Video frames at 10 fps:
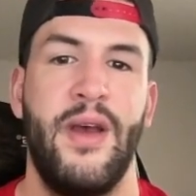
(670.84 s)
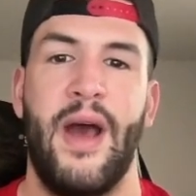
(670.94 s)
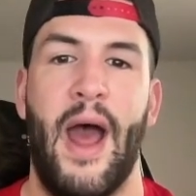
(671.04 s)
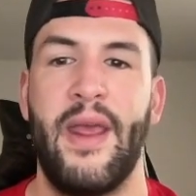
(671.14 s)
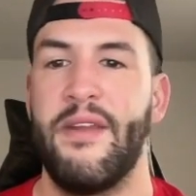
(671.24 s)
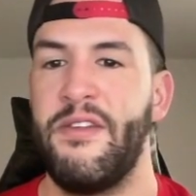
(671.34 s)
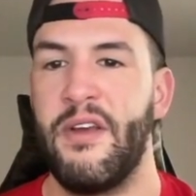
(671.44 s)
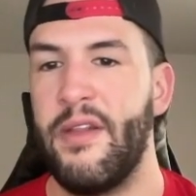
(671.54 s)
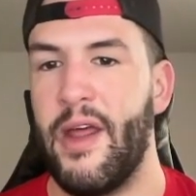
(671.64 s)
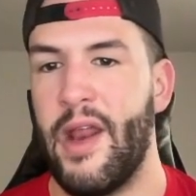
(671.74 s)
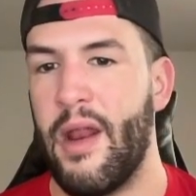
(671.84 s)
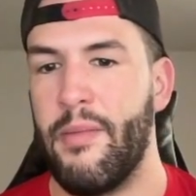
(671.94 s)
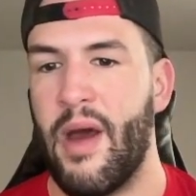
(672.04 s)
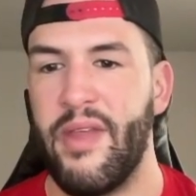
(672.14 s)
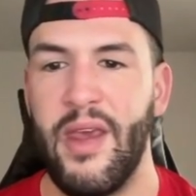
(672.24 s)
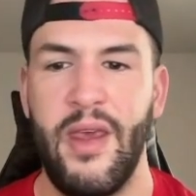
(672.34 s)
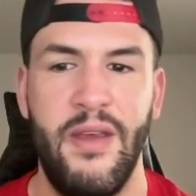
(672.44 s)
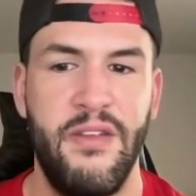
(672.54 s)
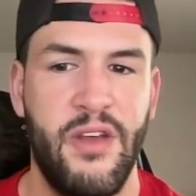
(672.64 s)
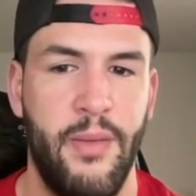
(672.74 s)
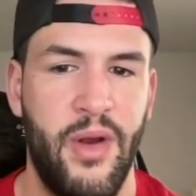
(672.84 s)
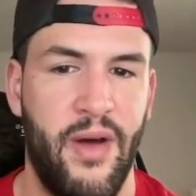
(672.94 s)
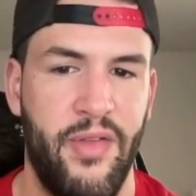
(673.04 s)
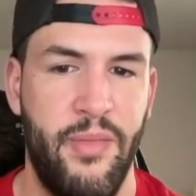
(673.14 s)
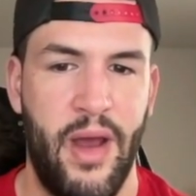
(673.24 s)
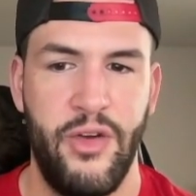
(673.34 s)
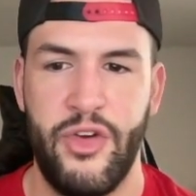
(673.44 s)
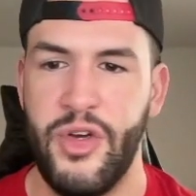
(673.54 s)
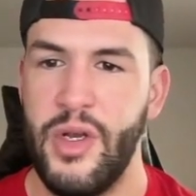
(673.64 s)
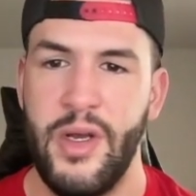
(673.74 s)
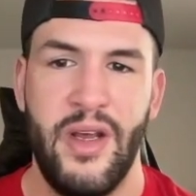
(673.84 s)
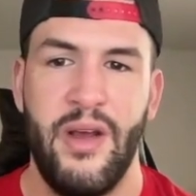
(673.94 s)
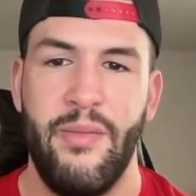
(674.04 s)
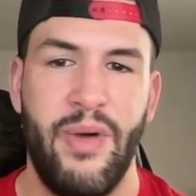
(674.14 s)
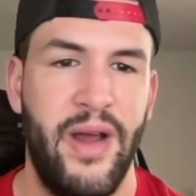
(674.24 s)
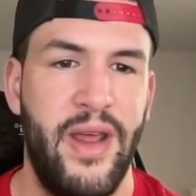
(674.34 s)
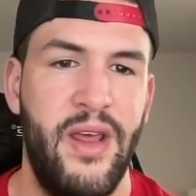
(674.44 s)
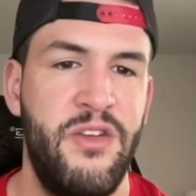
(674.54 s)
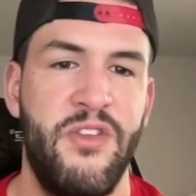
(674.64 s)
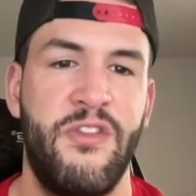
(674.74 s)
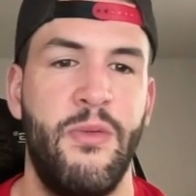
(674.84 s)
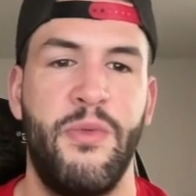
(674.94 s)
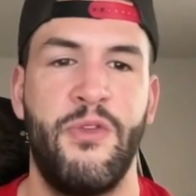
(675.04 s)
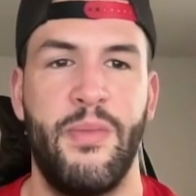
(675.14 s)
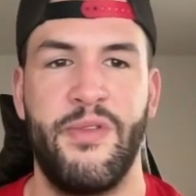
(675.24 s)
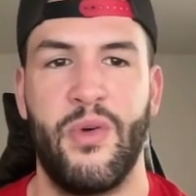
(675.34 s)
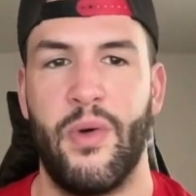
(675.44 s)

I guess you can land on him. I think he's coming off the bench, but he's just super, super score